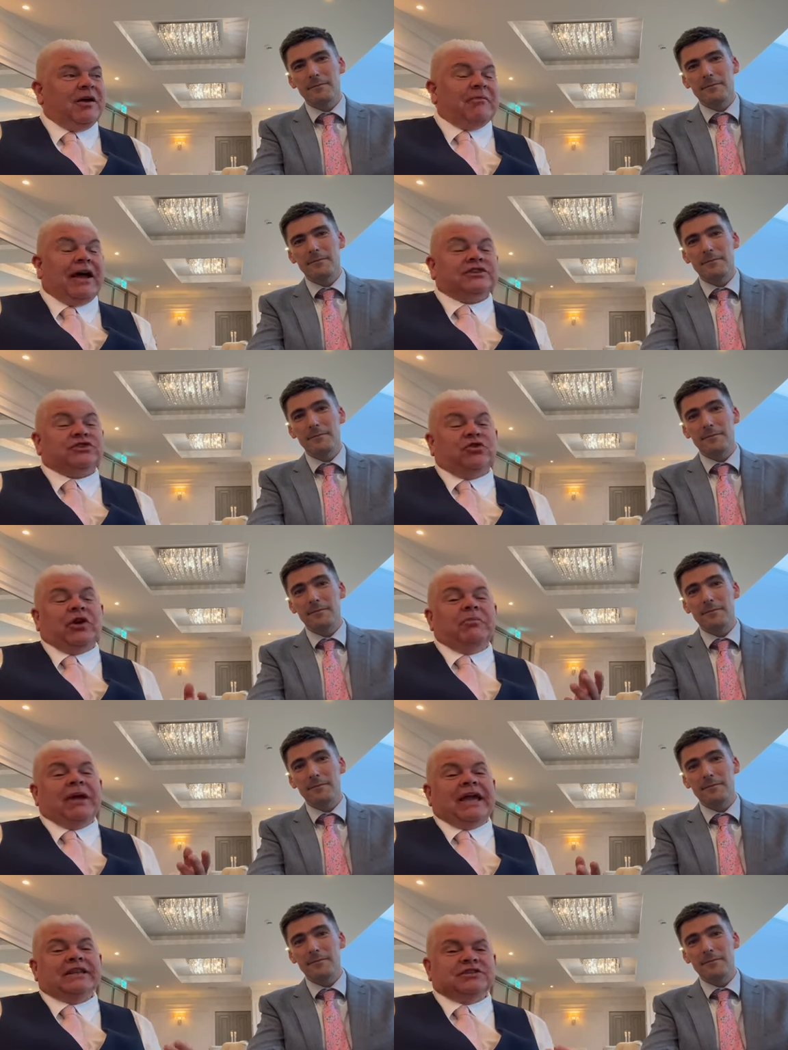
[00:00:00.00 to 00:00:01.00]
Speaker 1: my story
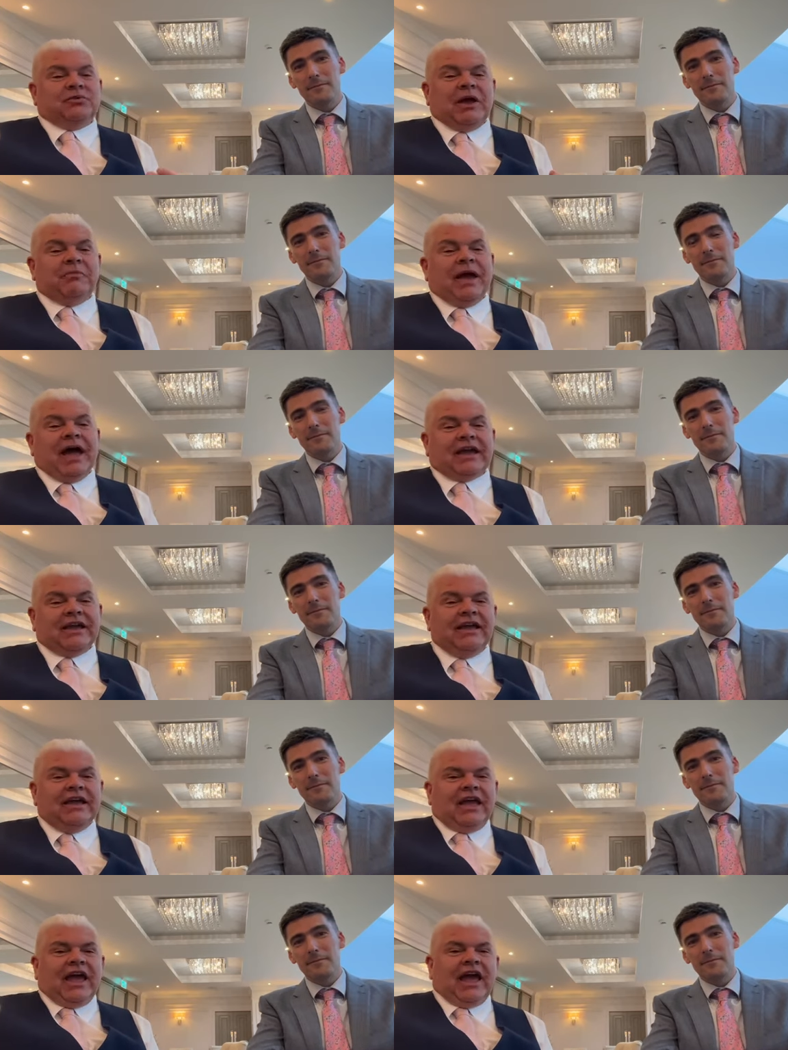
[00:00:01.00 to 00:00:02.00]
begins way back
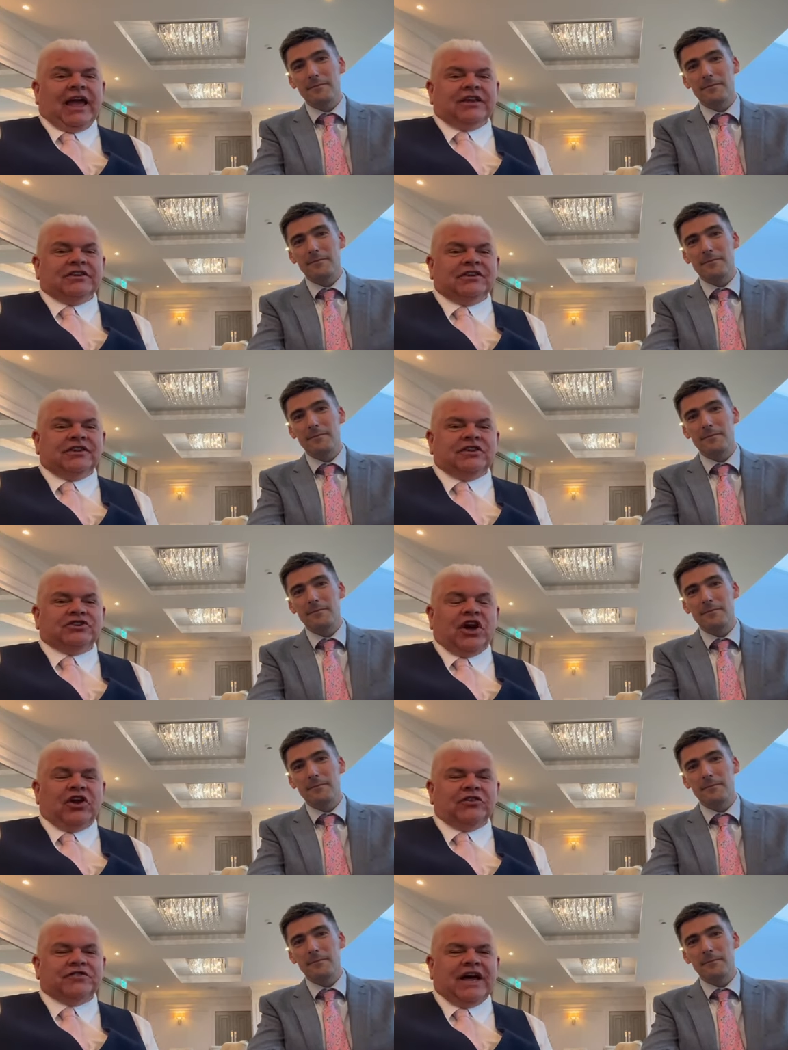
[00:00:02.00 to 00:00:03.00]
in the
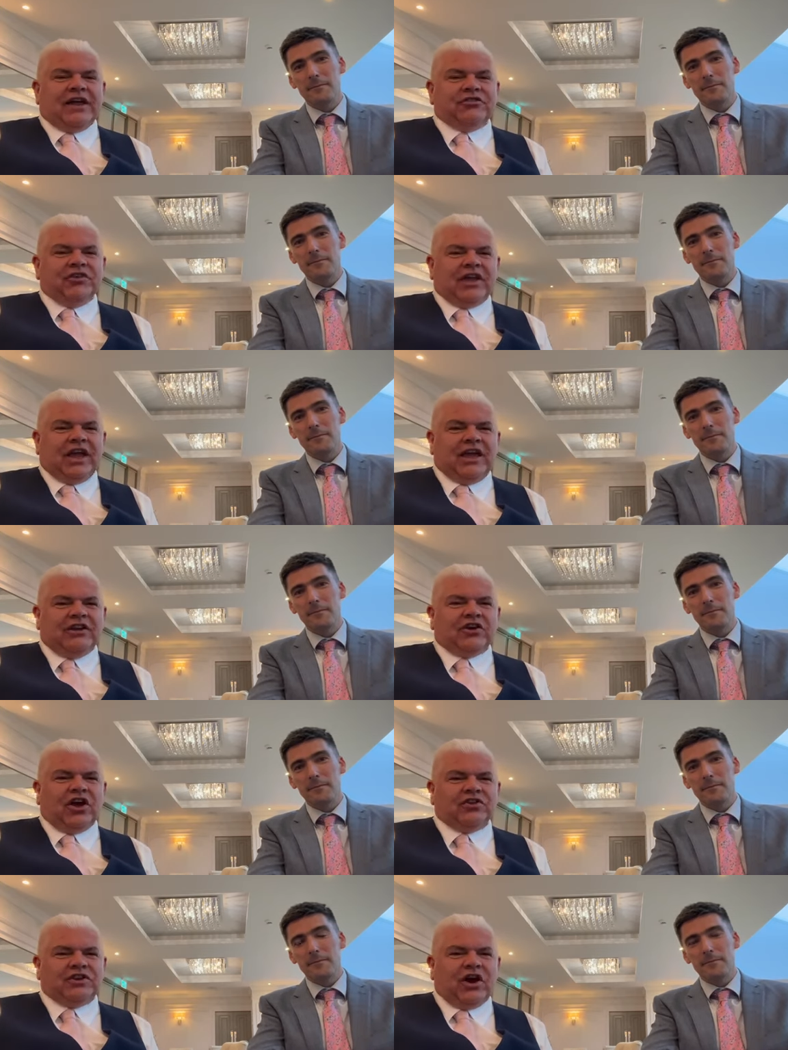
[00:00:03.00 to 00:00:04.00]
town of in
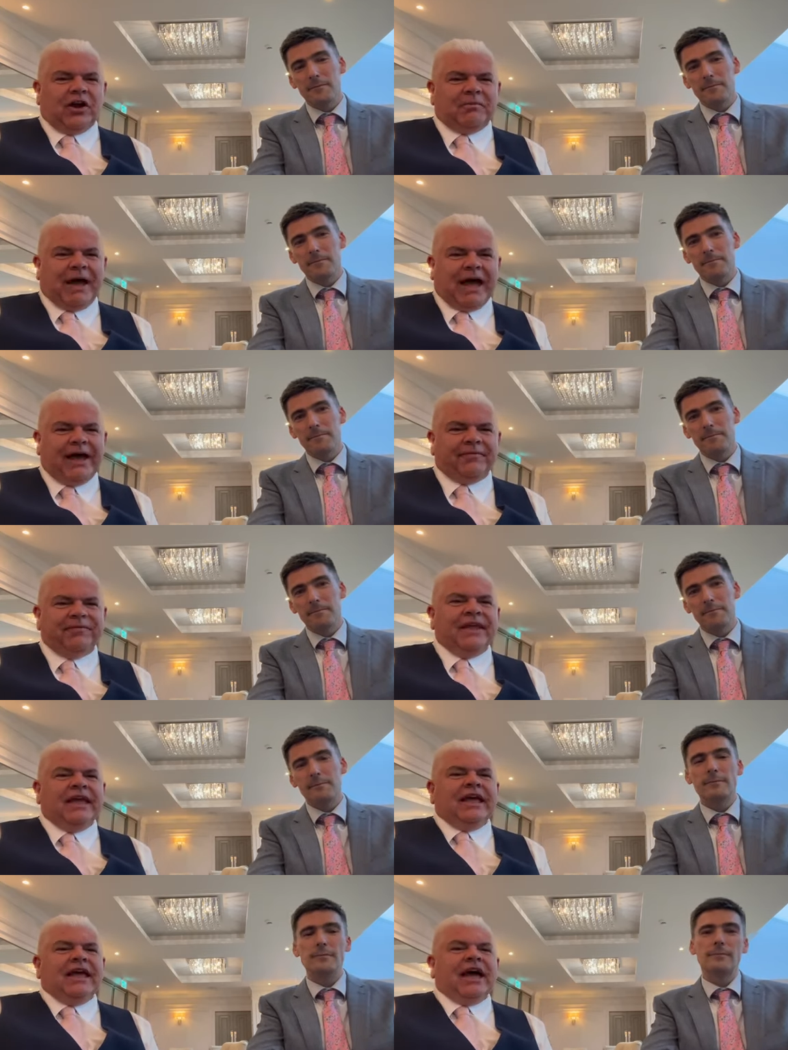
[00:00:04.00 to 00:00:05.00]
County Armagh.
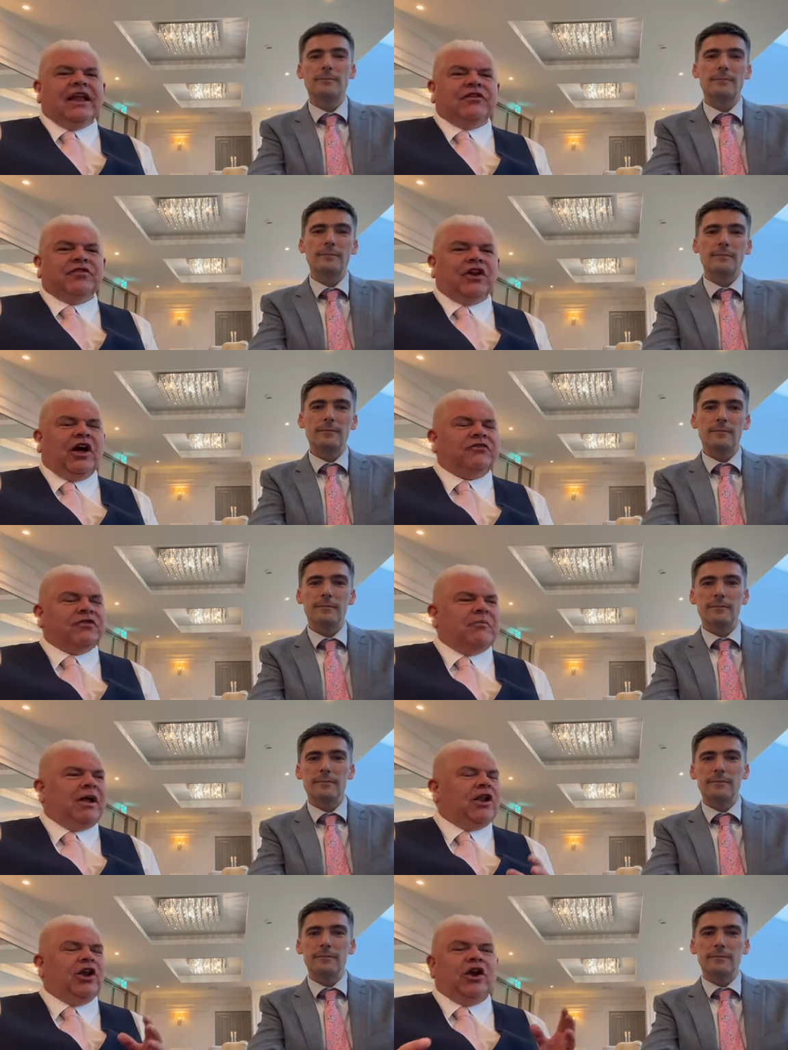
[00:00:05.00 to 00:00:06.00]
And if you're not
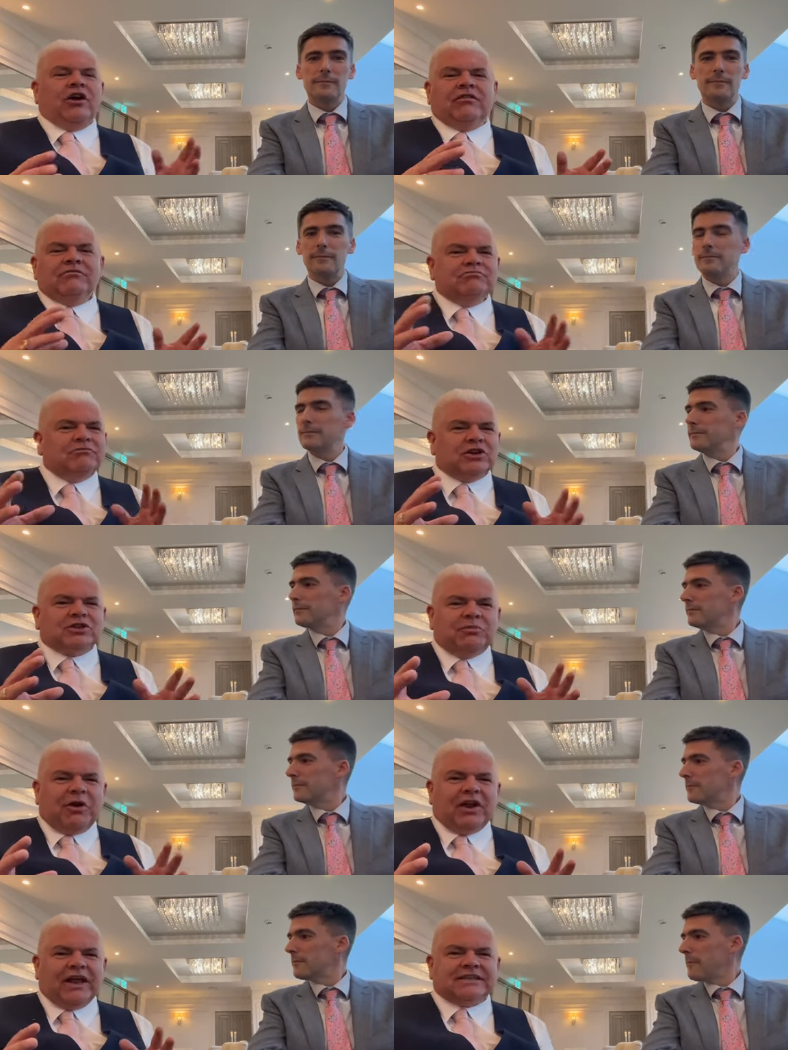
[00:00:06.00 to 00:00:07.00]
familiar much
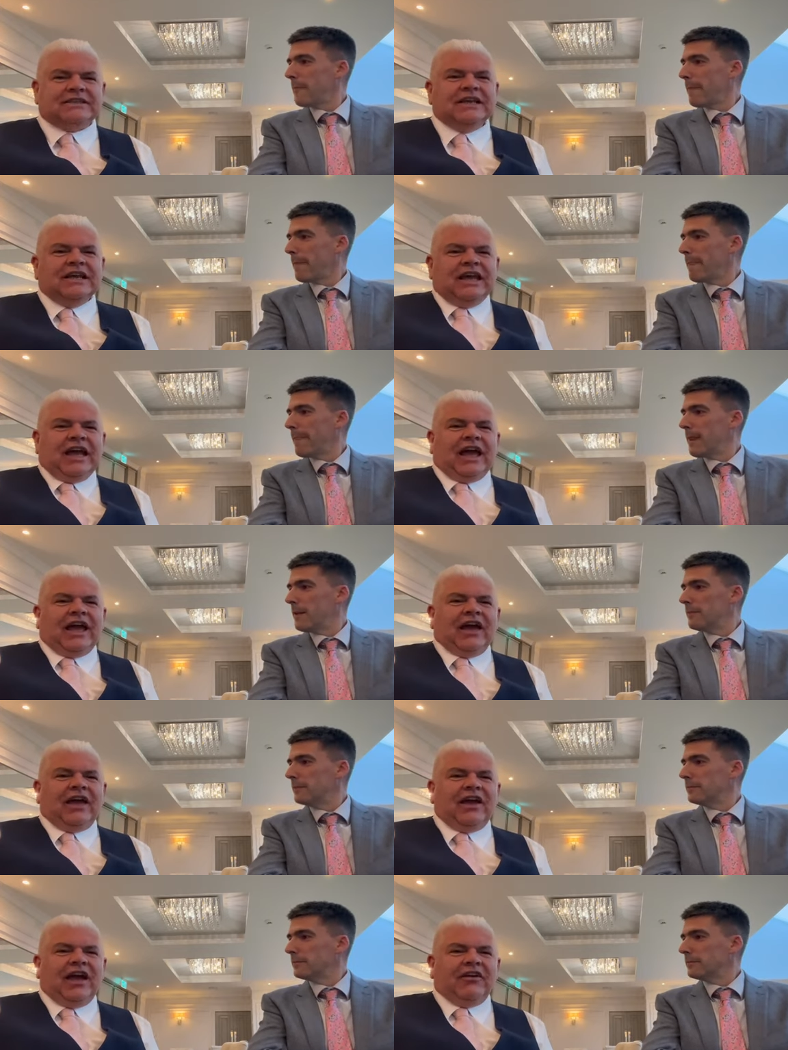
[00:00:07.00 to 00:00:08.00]
about it,
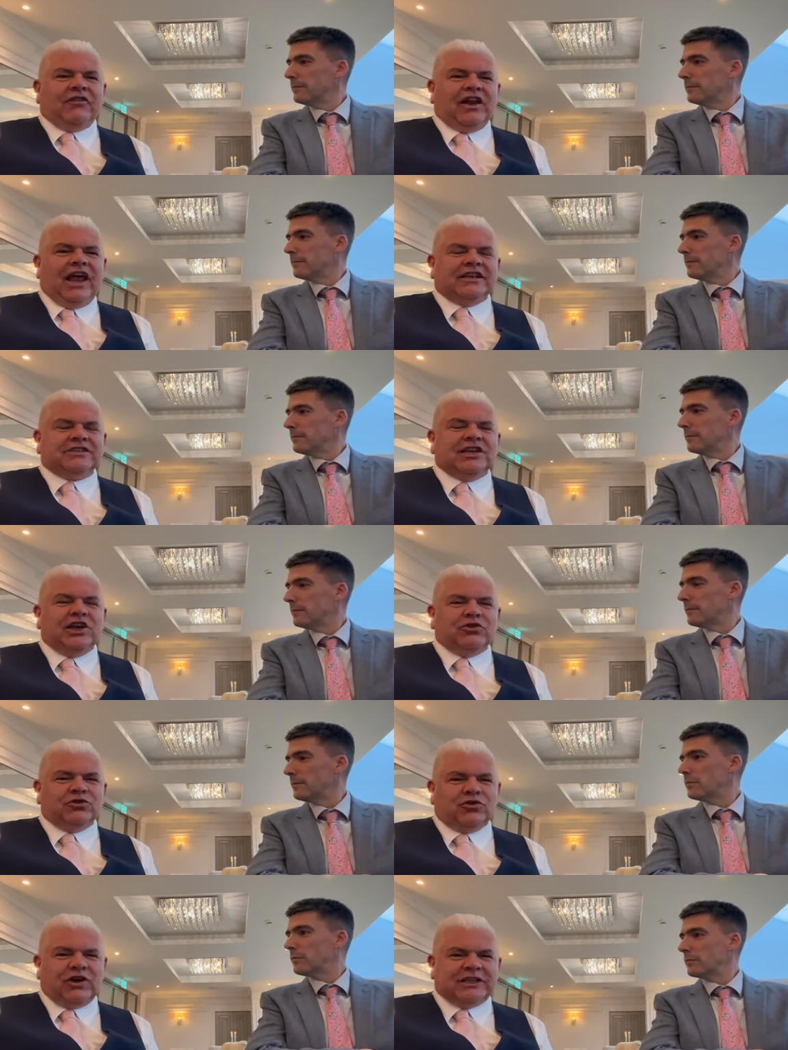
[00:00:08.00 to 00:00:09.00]
uh, if you like
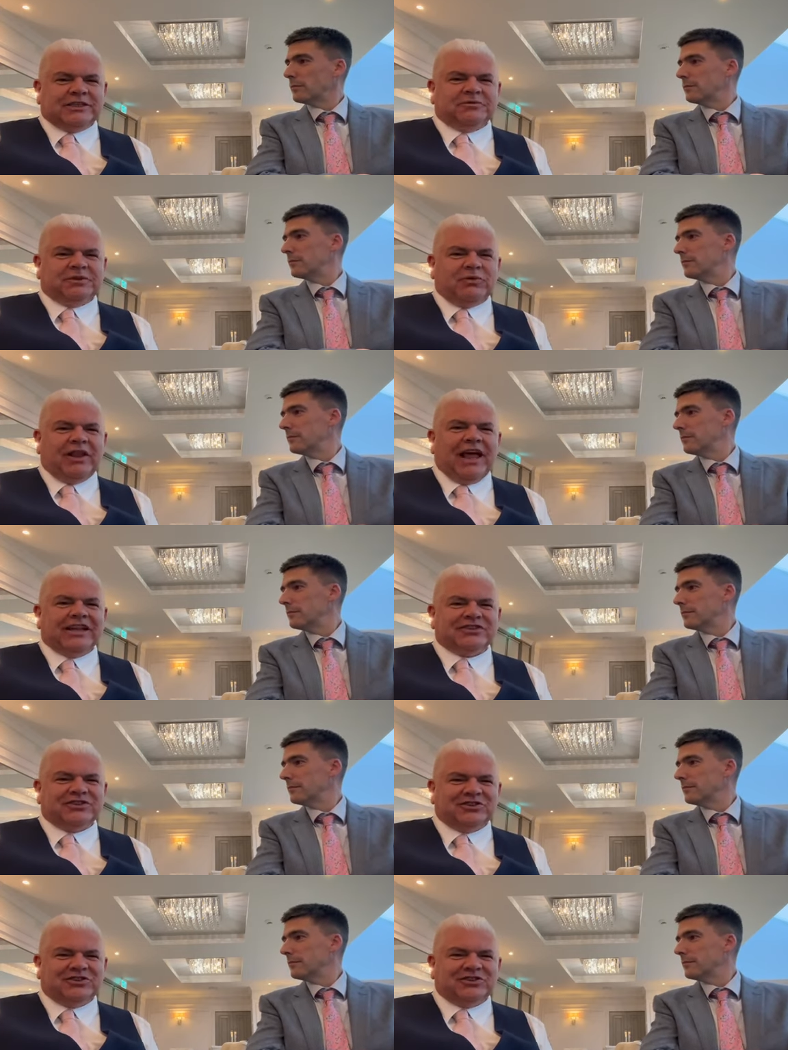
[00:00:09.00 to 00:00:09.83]
Tayto crisps, well, that's the